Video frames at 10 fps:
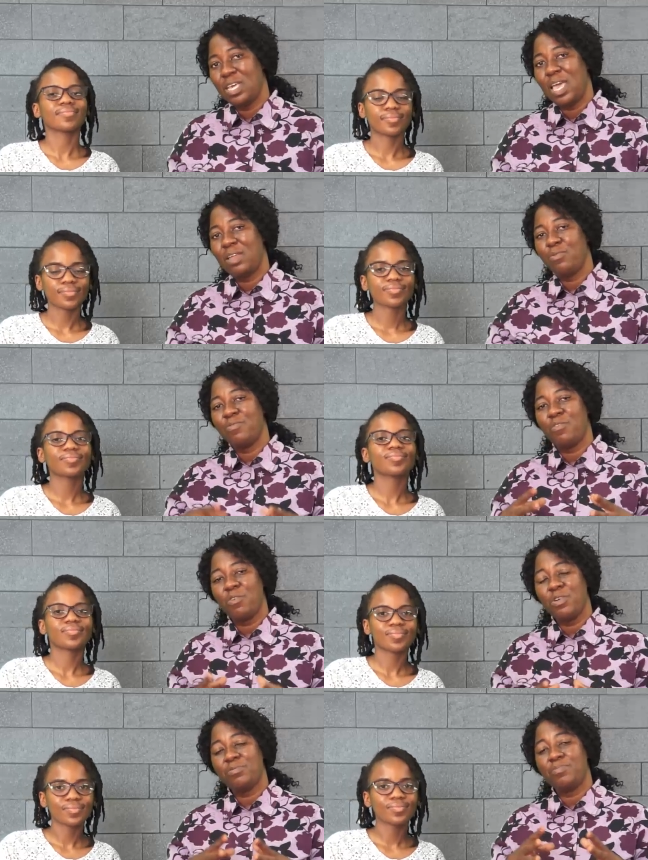Speaker 1: And we've
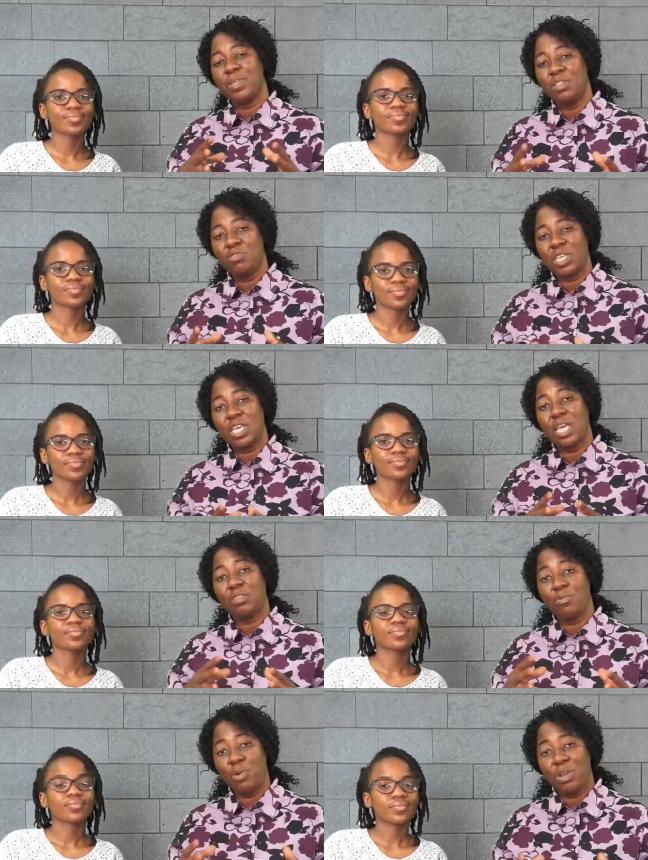always been looking at
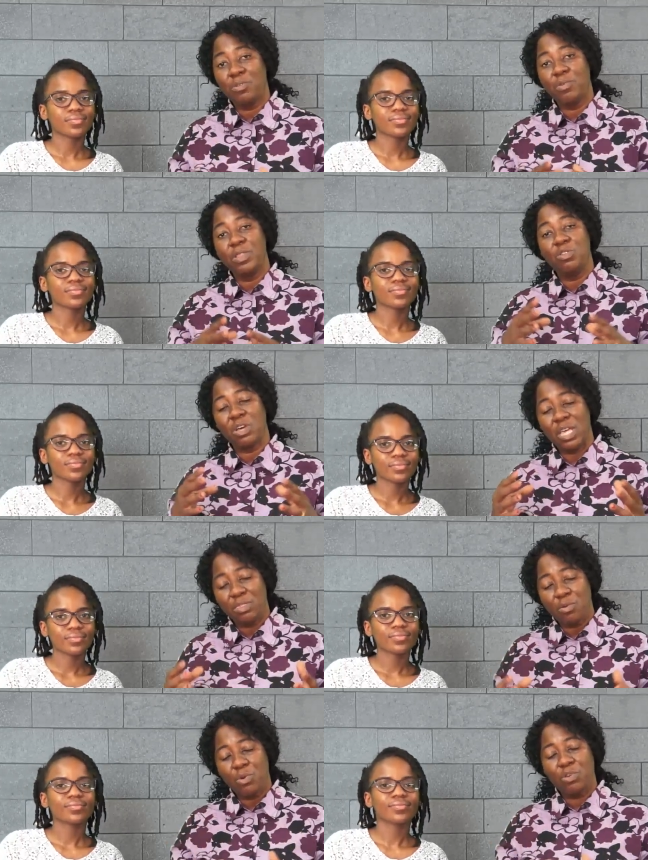the Word. We look
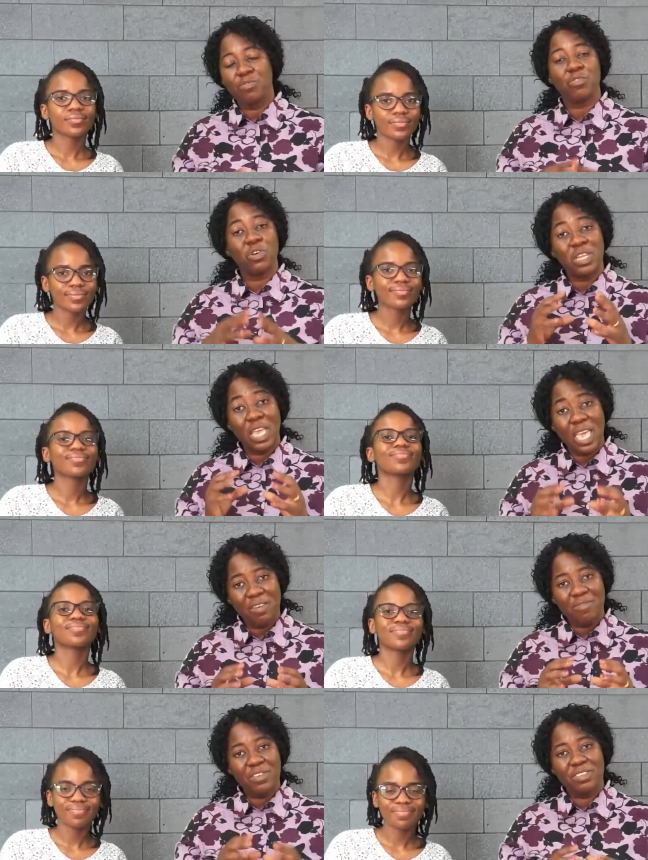at the Word of God
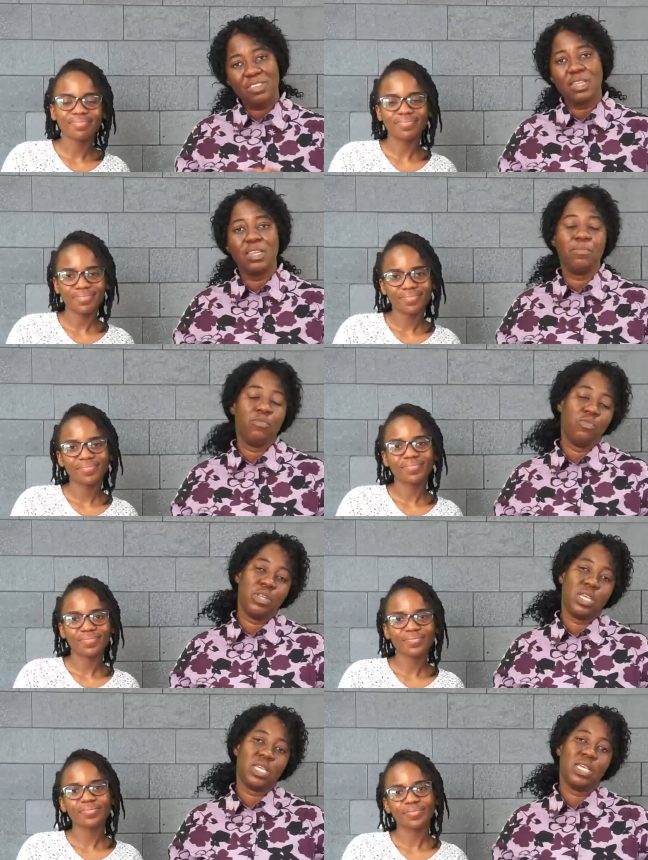every Sunday
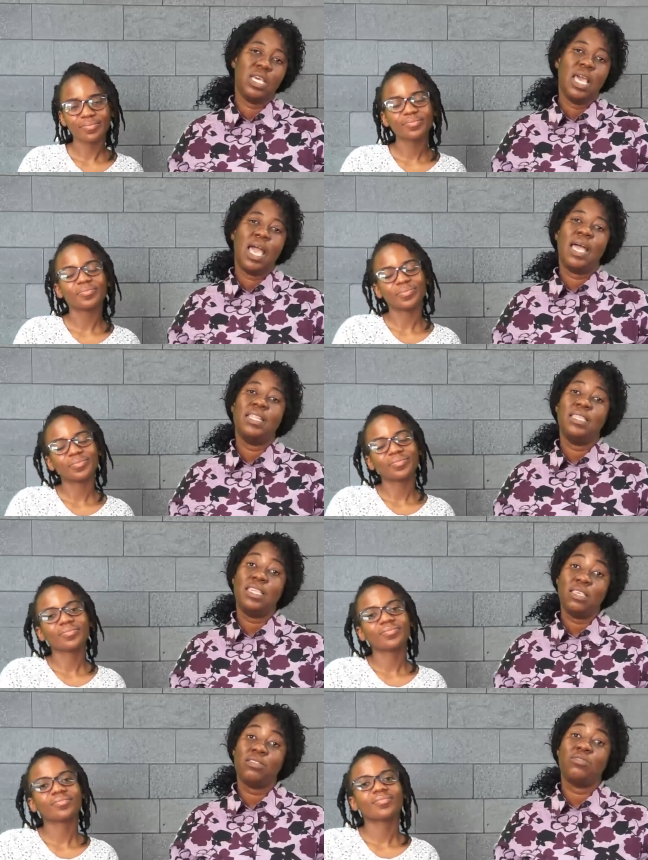morning. And
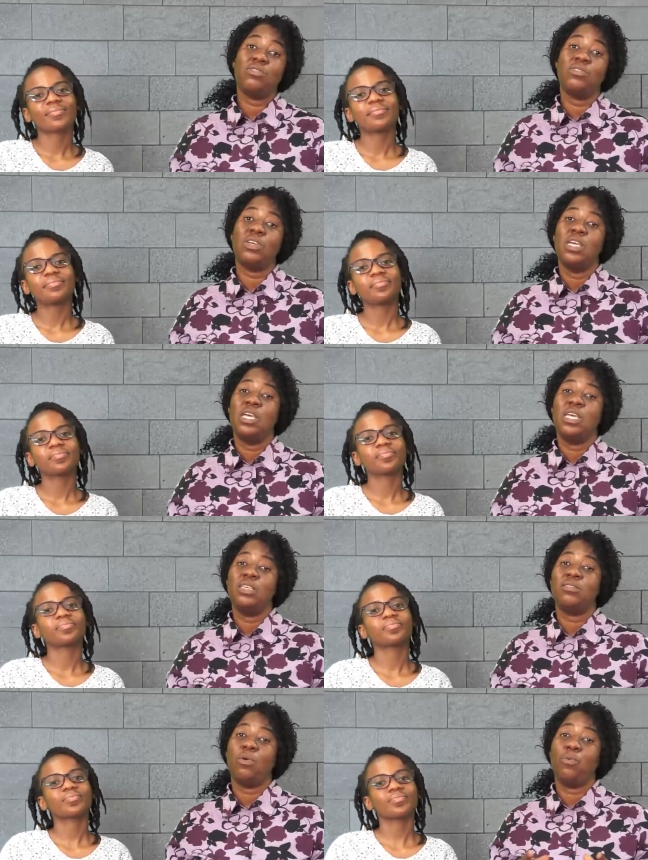this song
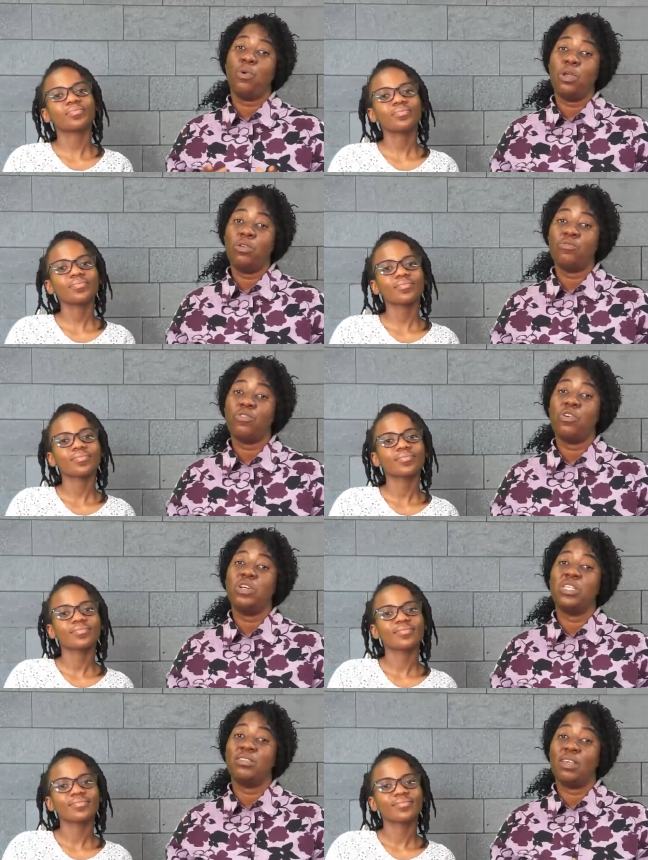is the Word of
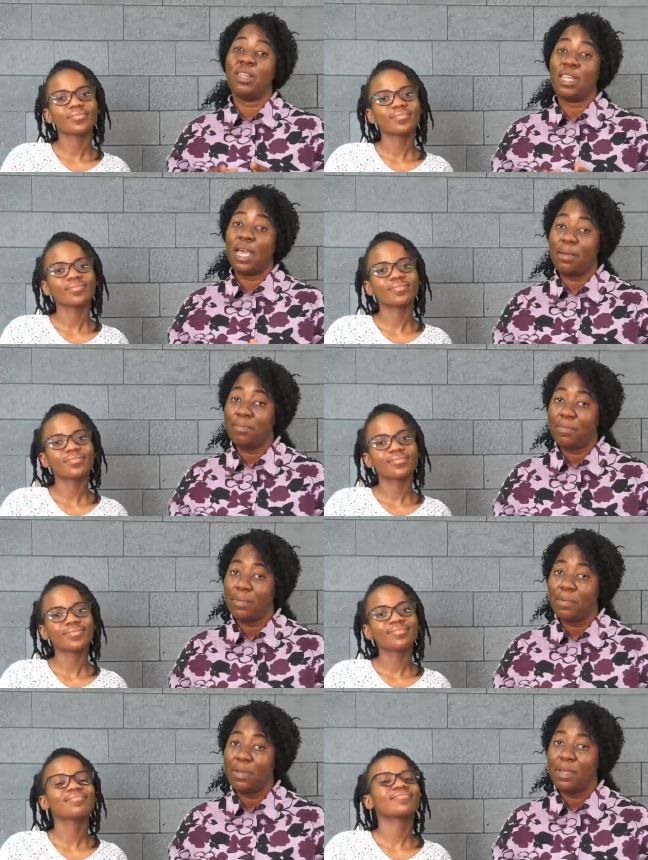God is a lamp
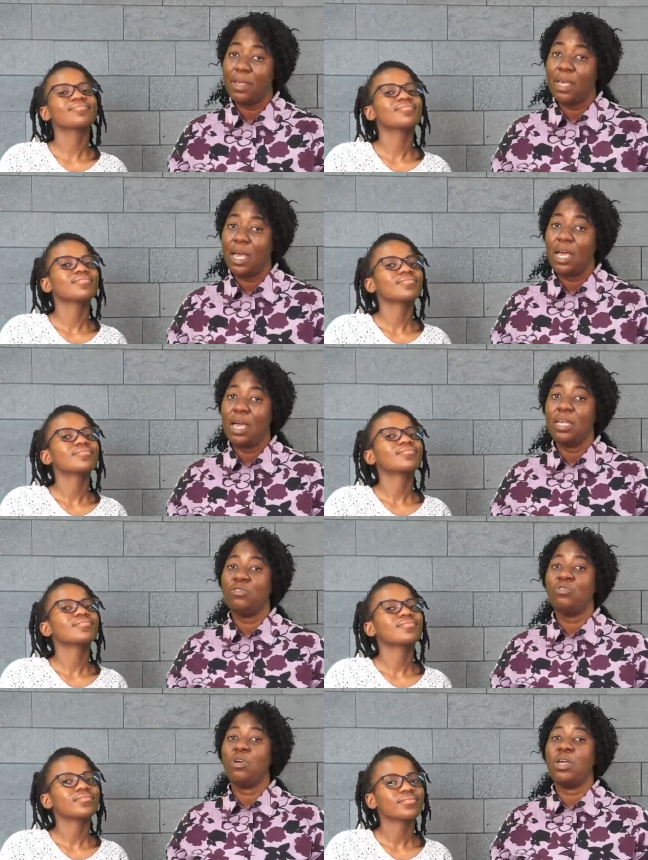
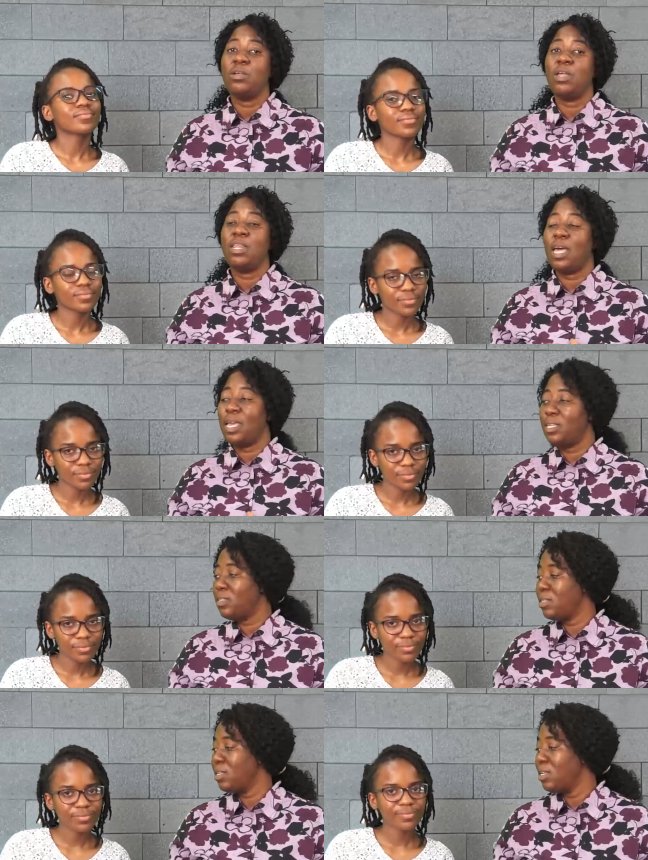unto a, a
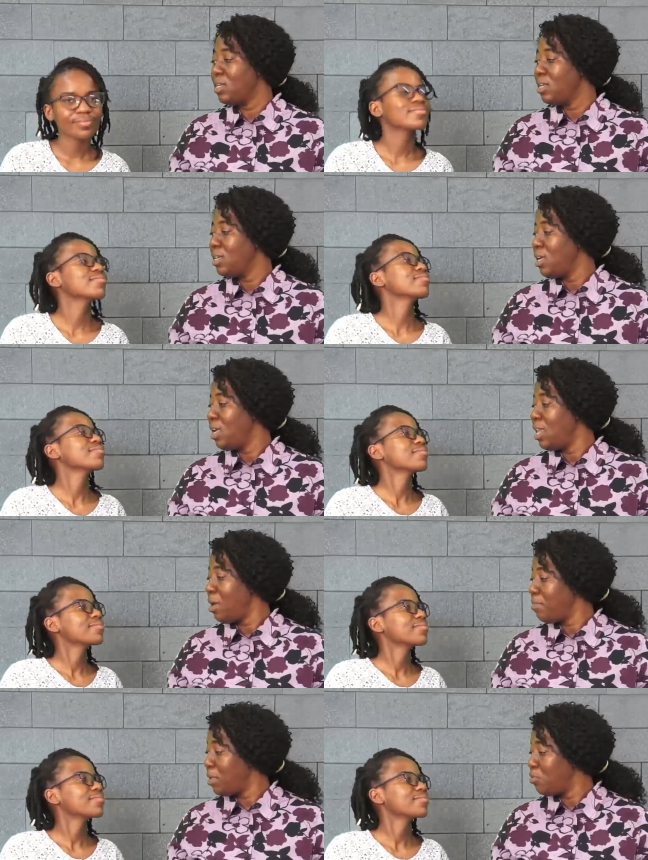light, a
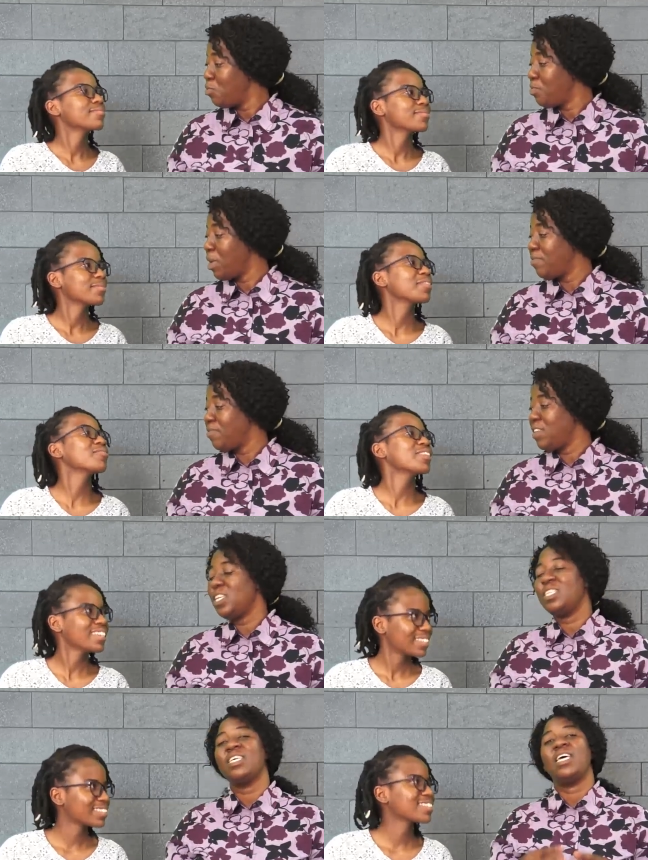lamp unto my
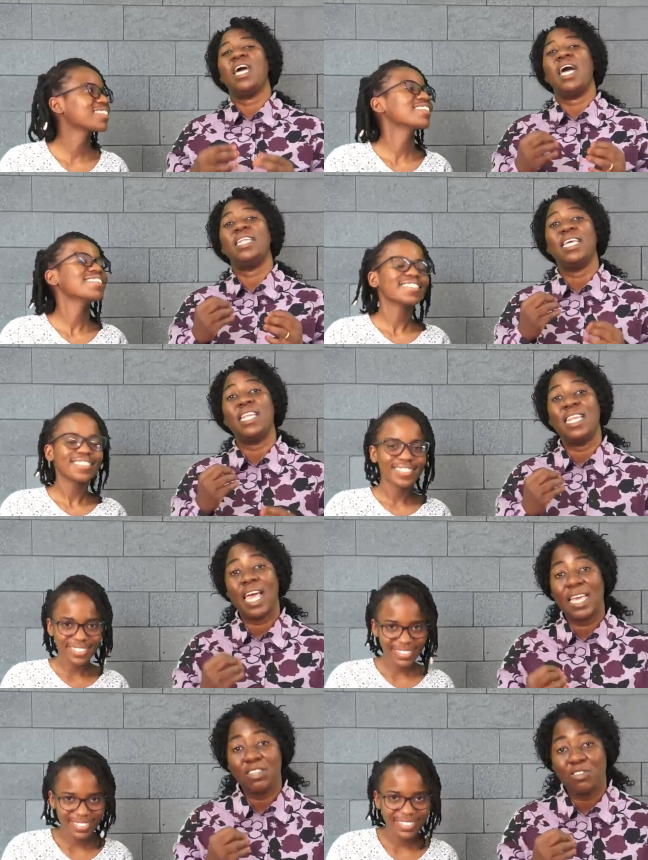feet, and the light